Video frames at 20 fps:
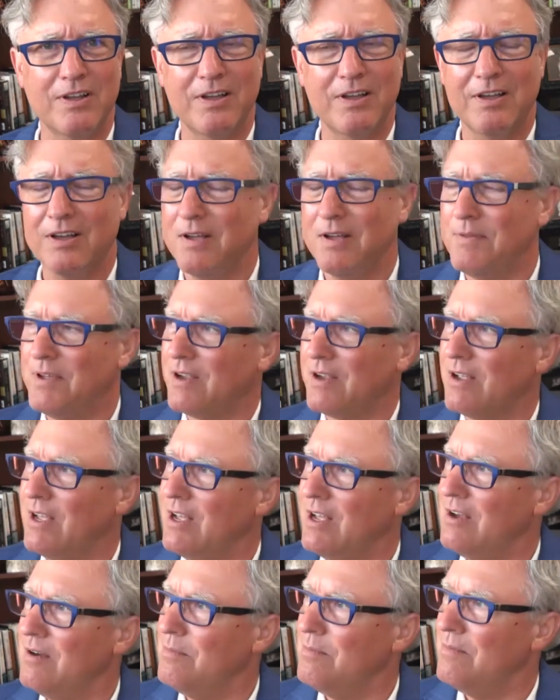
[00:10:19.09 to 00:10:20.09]
I thought,
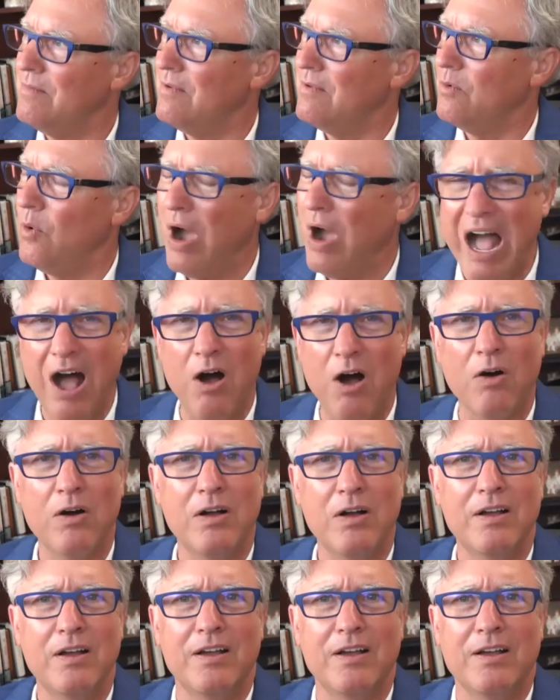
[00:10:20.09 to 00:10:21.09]
wow,
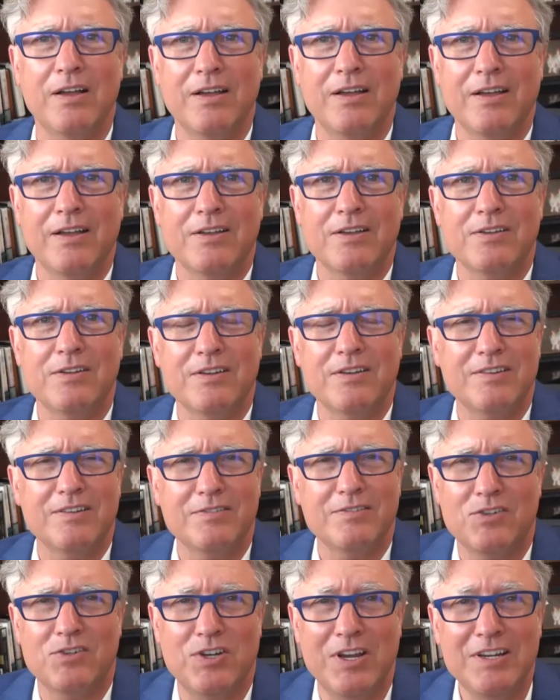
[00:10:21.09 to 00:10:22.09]

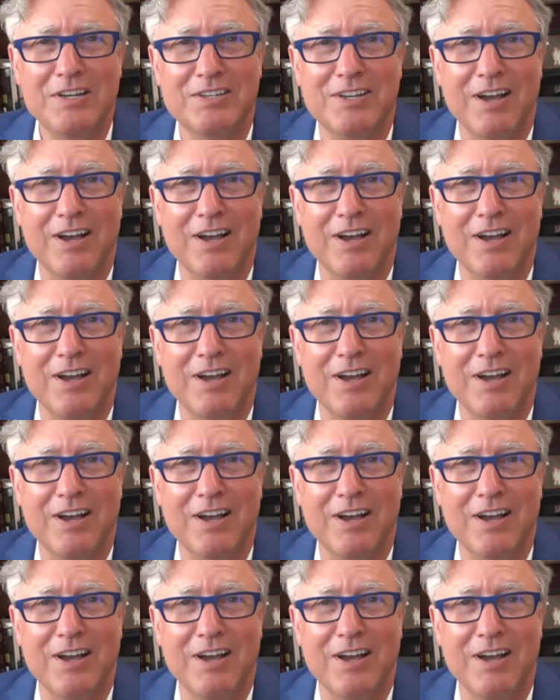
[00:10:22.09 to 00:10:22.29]
she's